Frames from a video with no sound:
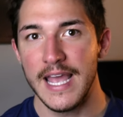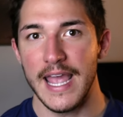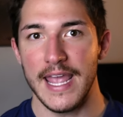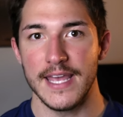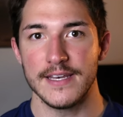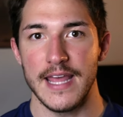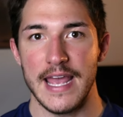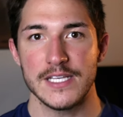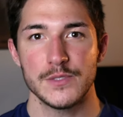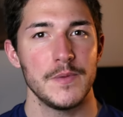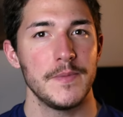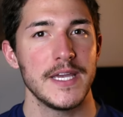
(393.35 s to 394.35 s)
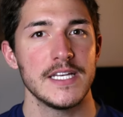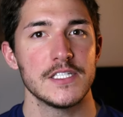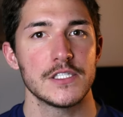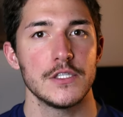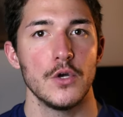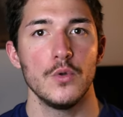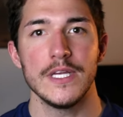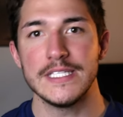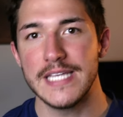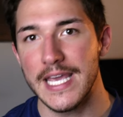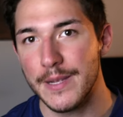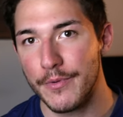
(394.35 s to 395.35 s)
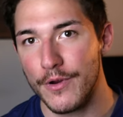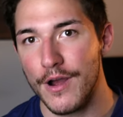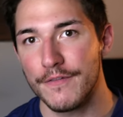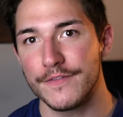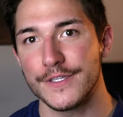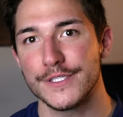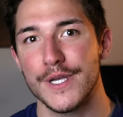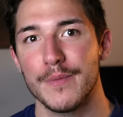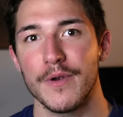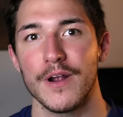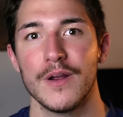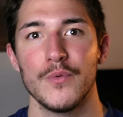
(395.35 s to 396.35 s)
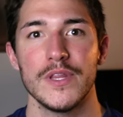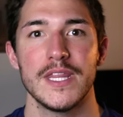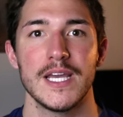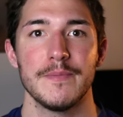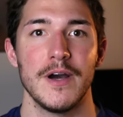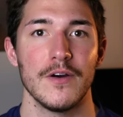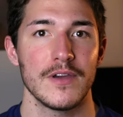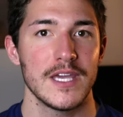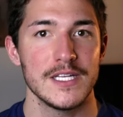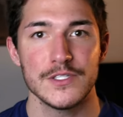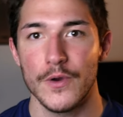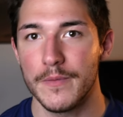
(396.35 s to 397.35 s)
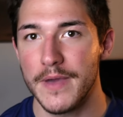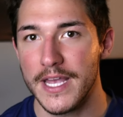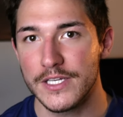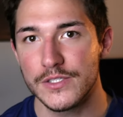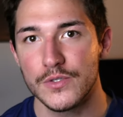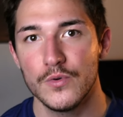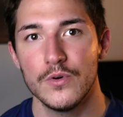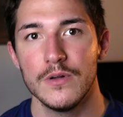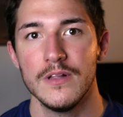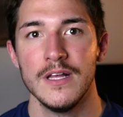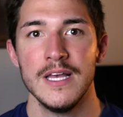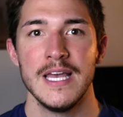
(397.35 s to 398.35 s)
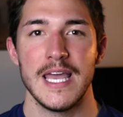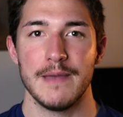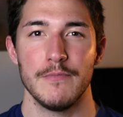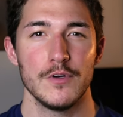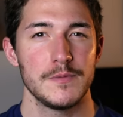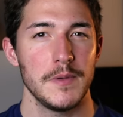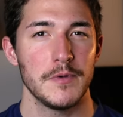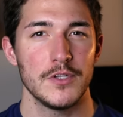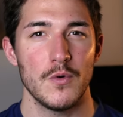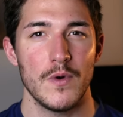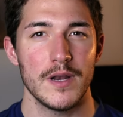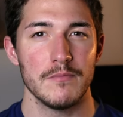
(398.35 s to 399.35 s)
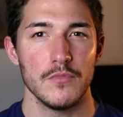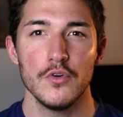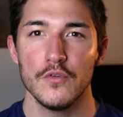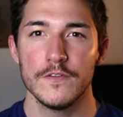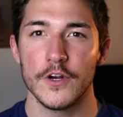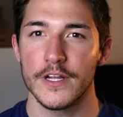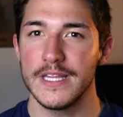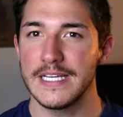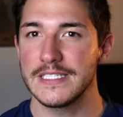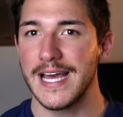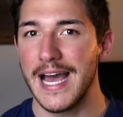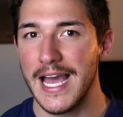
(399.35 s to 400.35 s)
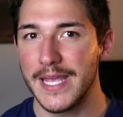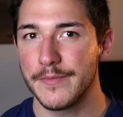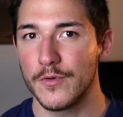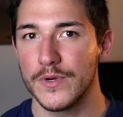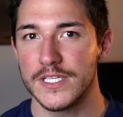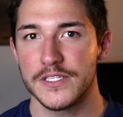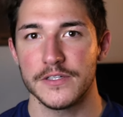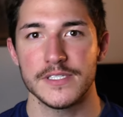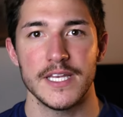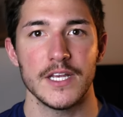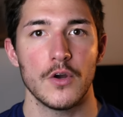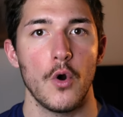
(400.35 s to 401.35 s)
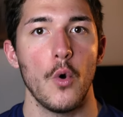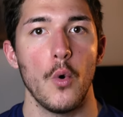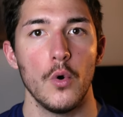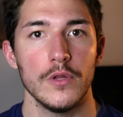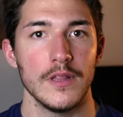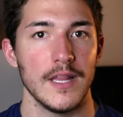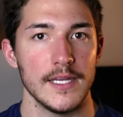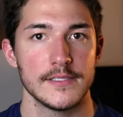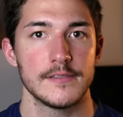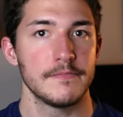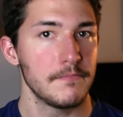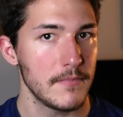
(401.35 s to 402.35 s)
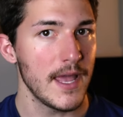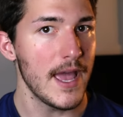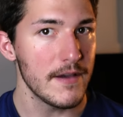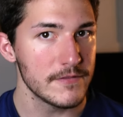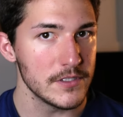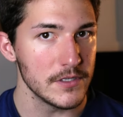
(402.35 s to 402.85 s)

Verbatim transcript: And as we begin to slowly taper off the summer, we think about kids going back to school, and most people don't want to move during that time or when it starts getting cold unless they have